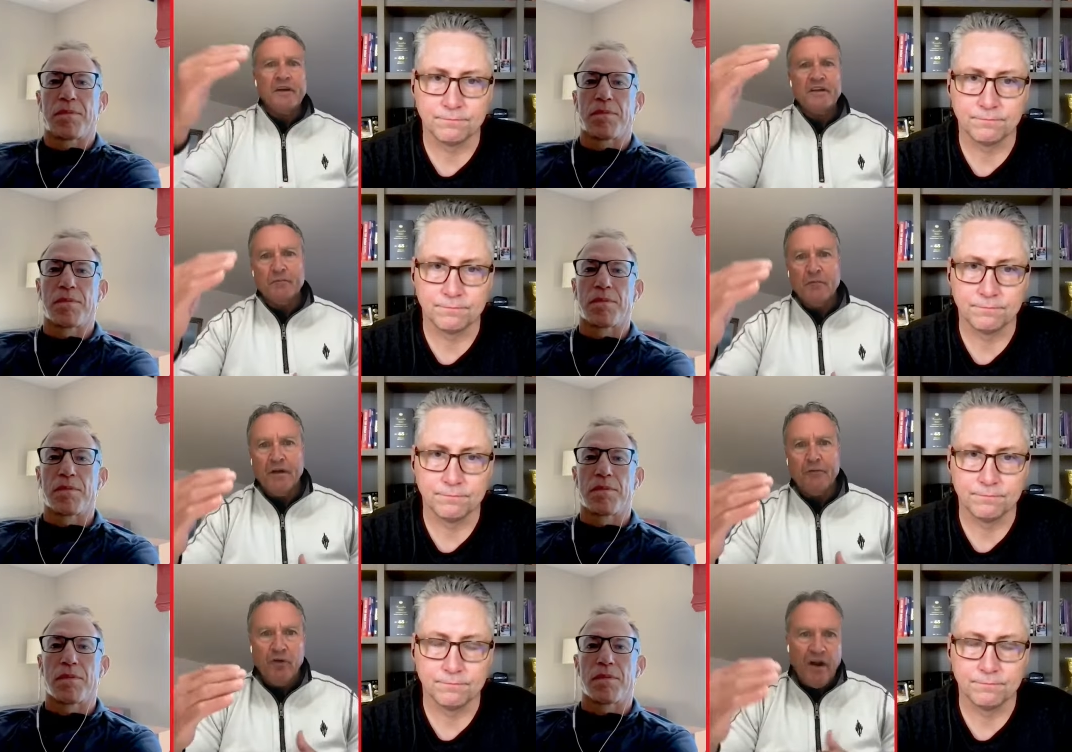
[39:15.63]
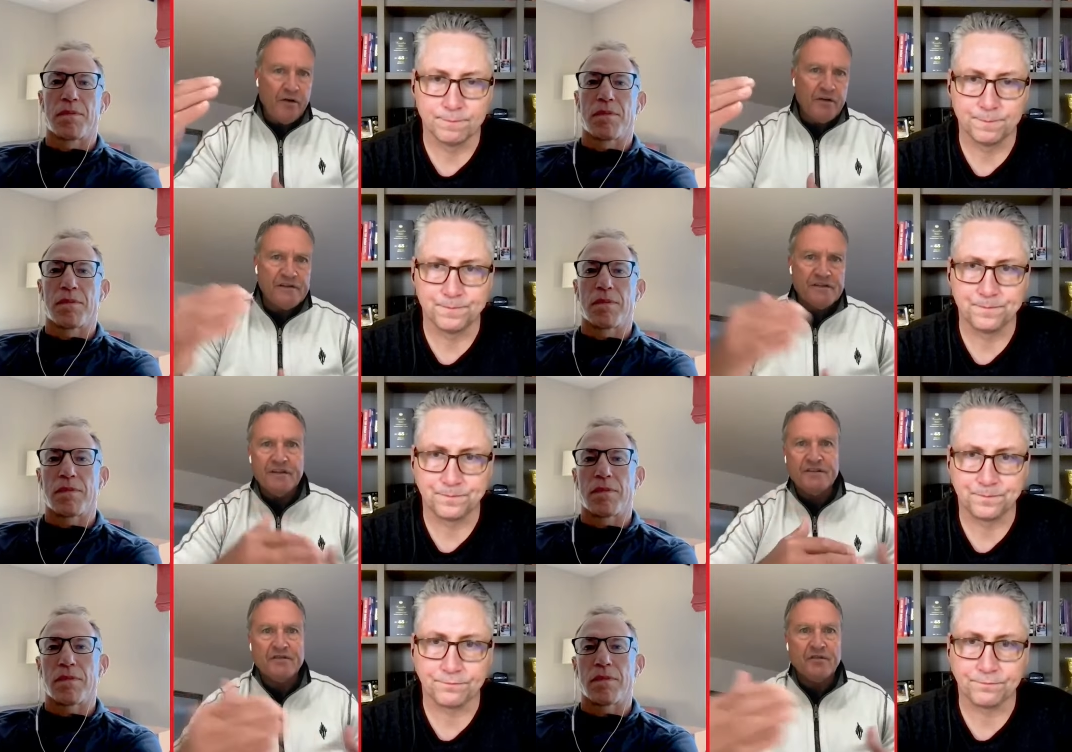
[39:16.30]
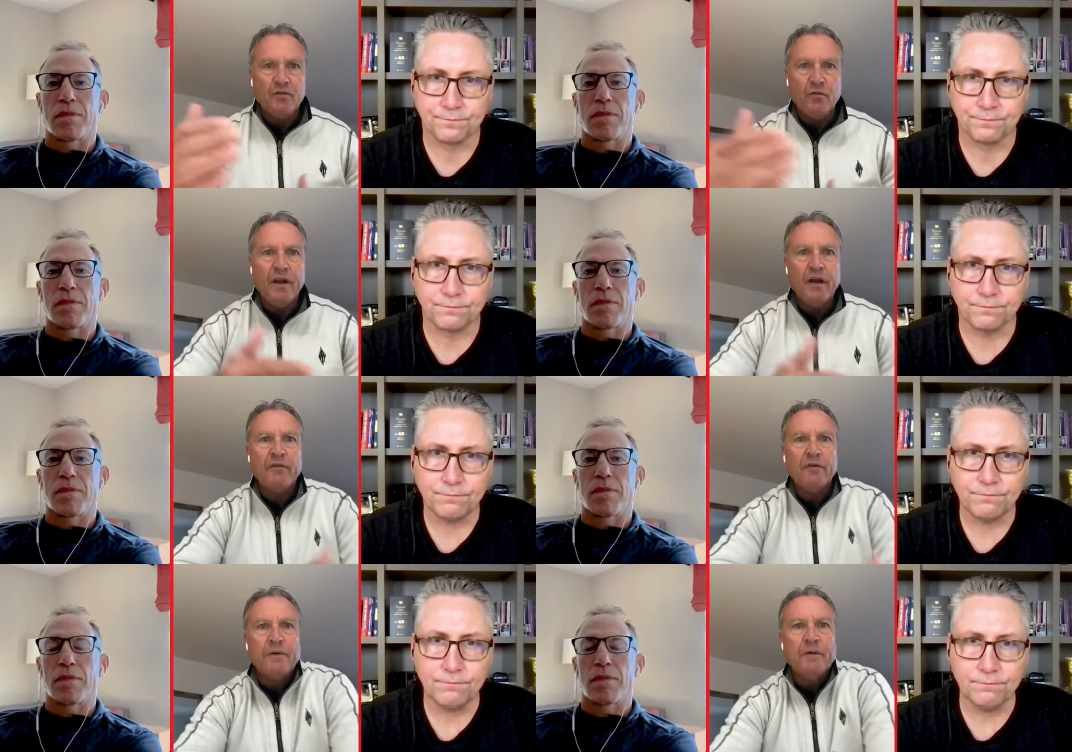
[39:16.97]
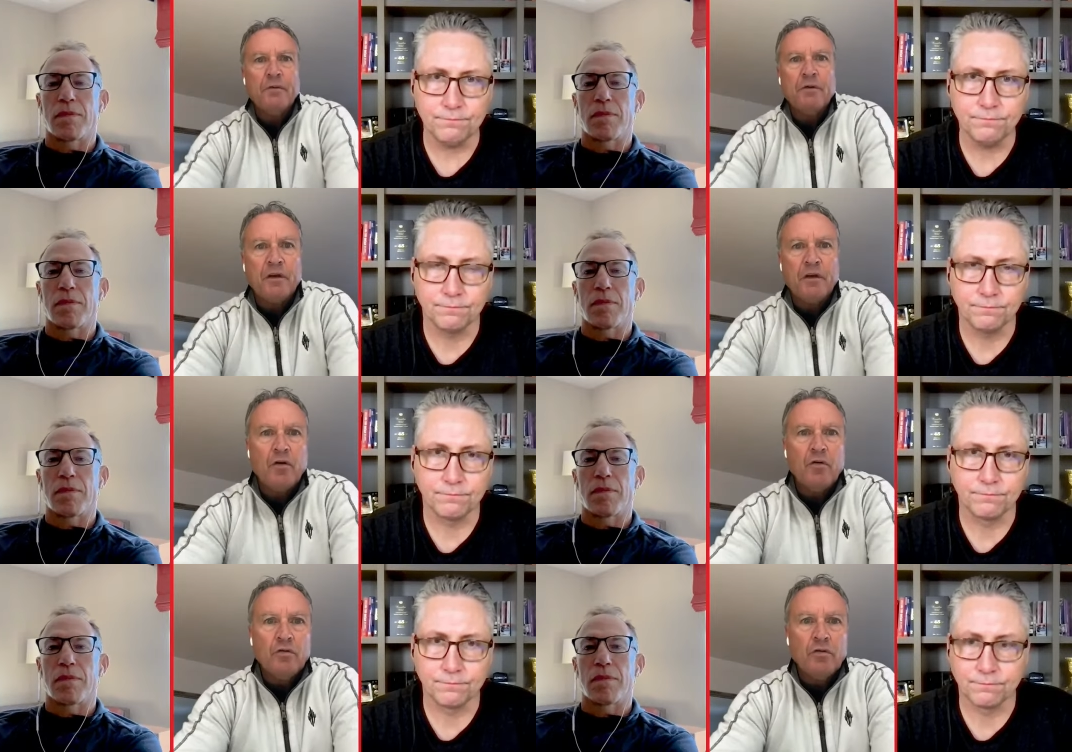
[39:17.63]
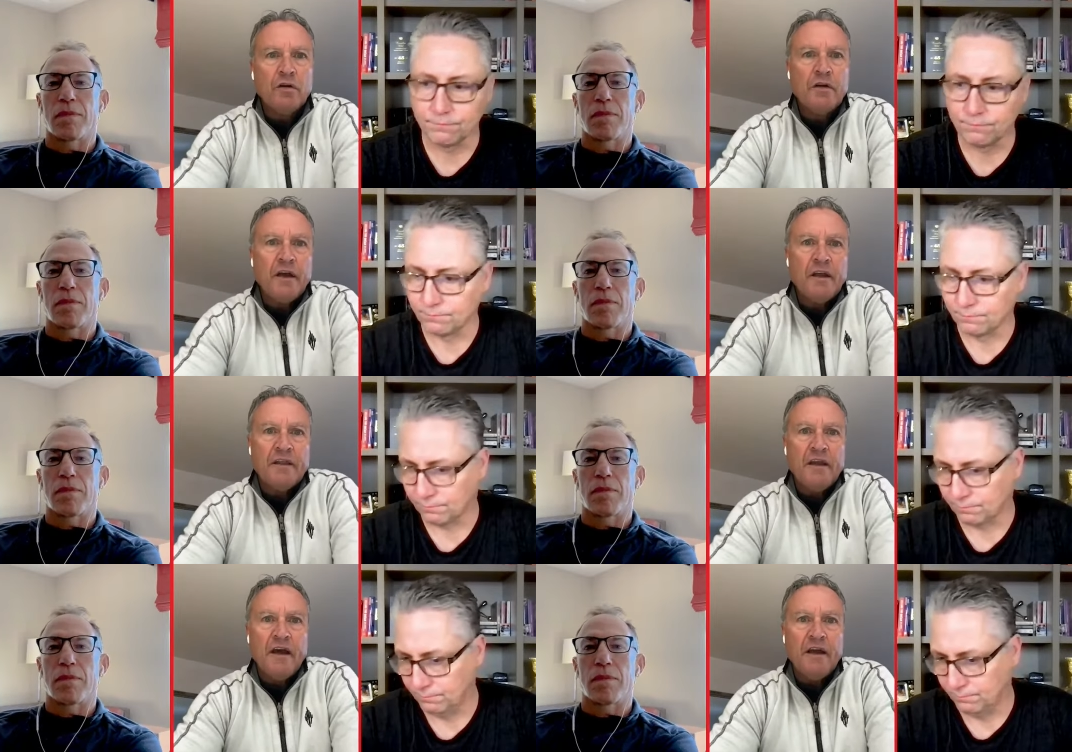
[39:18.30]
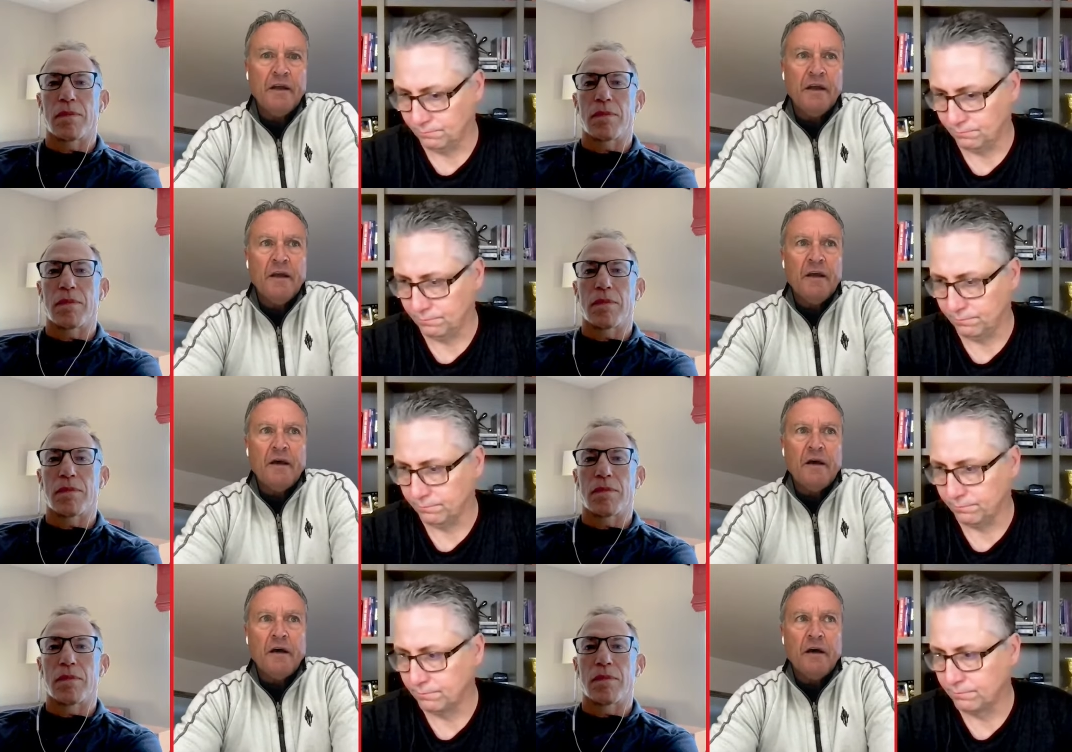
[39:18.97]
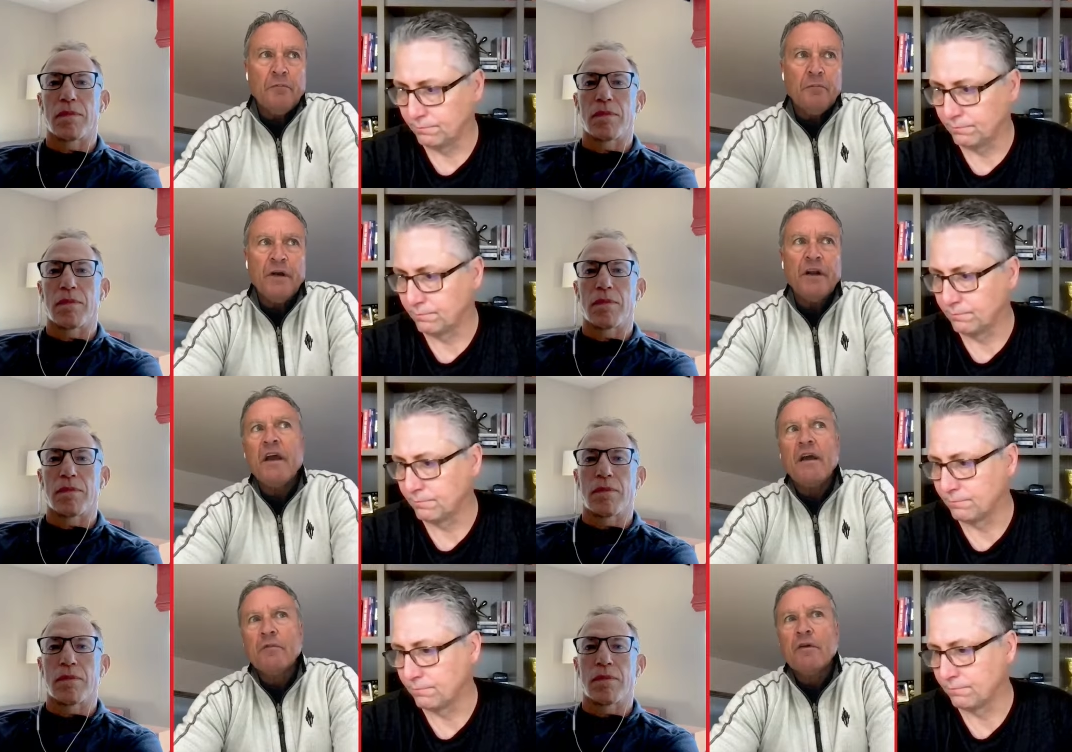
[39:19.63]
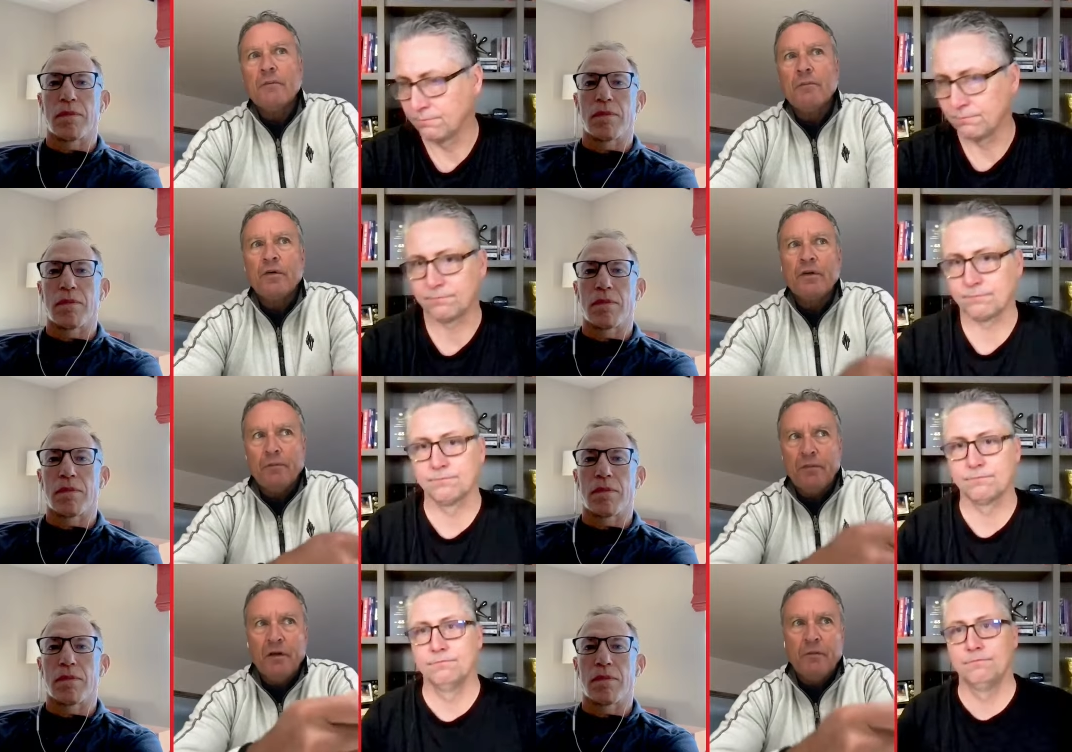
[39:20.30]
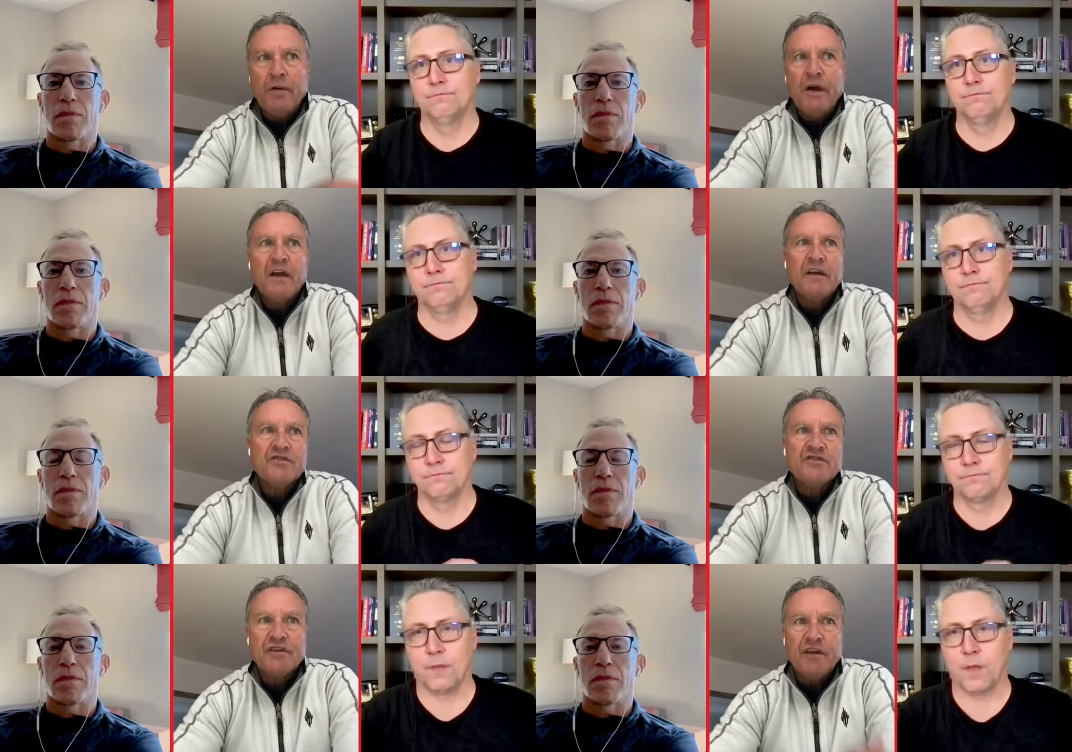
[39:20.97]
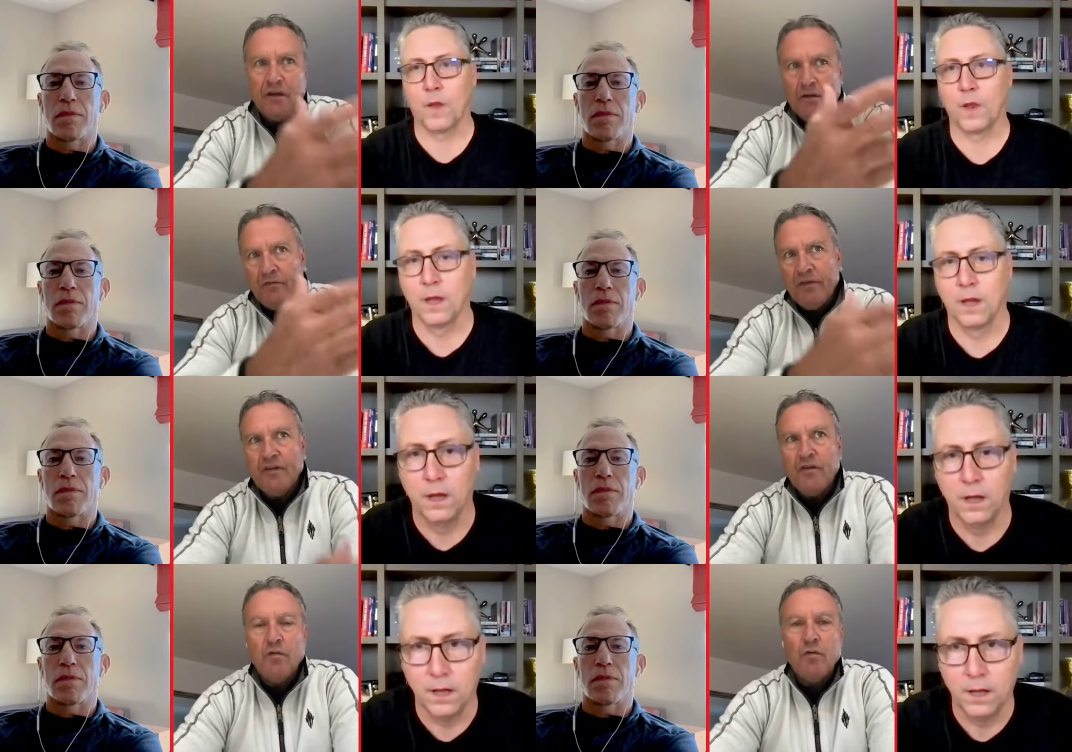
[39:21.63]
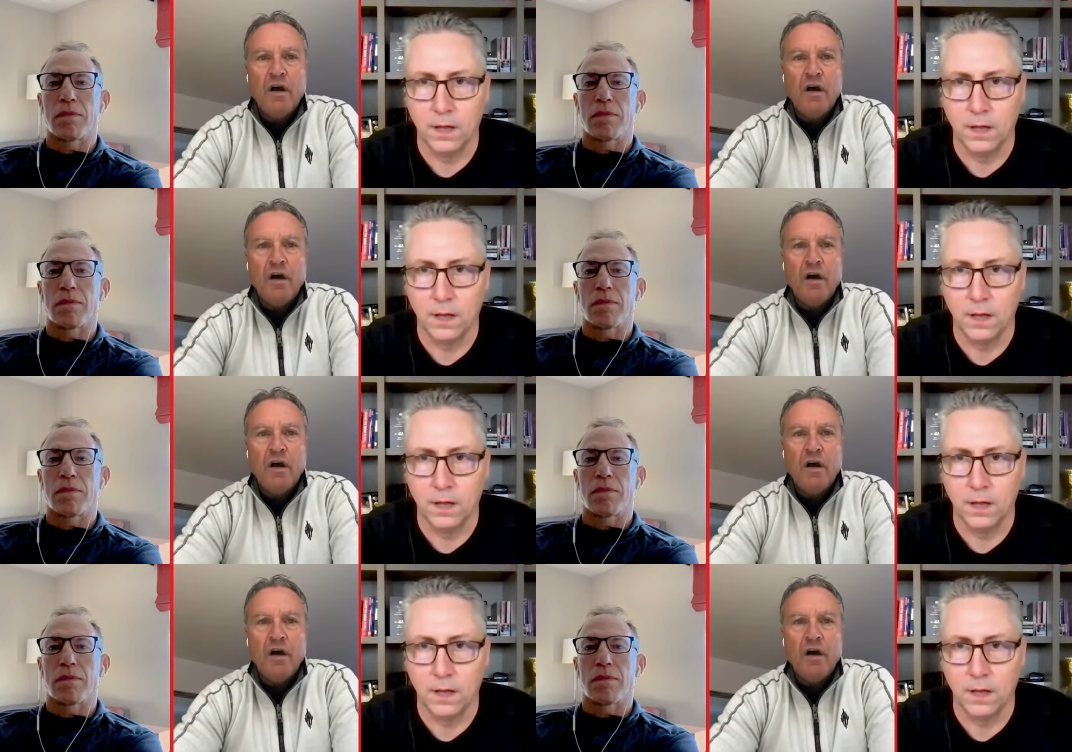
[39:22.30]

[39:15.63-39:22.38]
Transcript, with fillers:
Speaker 1: my, my records this or whatever. People can go look at that. Um, but I am going to put a little package together video